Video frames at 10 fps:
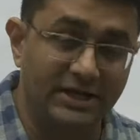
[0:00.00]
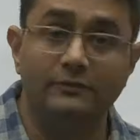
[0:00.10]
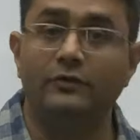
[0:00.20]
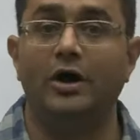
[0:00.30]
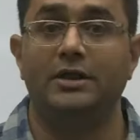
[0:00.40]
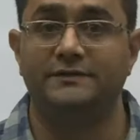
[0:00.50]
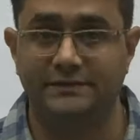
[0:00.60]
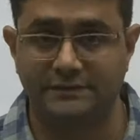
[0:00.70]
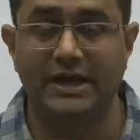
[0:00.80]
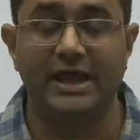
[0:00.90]

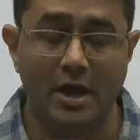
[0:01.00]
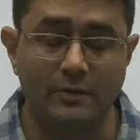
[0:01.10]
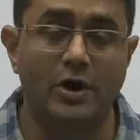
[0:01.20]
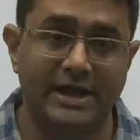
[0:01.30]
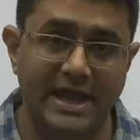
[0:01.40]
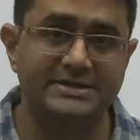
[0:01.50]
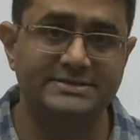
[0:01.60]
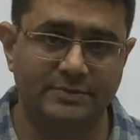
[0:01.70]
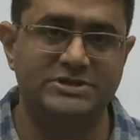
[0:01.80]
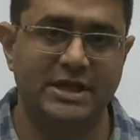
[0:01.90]
evolves, like how
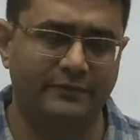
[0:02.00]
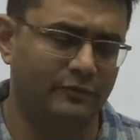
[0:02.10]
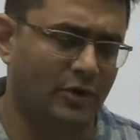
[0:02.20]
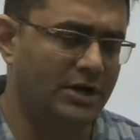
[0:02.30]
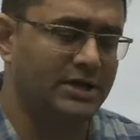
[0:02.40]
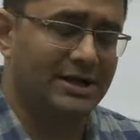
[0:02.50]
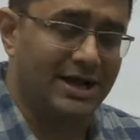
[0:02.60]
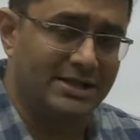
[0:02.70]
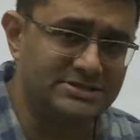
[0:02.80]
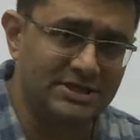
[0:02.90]
organisms have evolved,
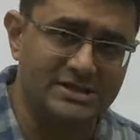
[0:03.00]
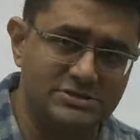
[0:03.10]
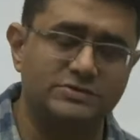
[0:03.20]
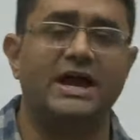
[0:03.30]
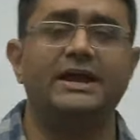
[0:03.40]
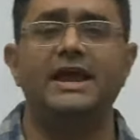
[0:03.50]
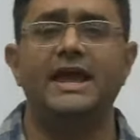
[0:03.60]
culture and society